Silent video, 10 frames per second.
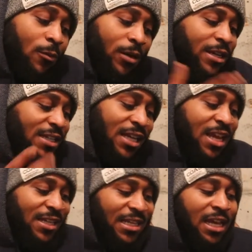But at the
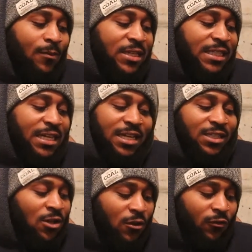same time, it's a good
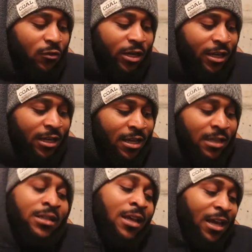song for what it
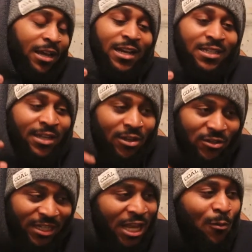is, and I still
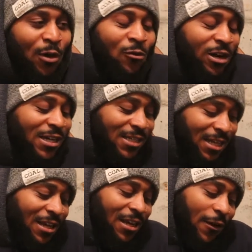stand by what I said.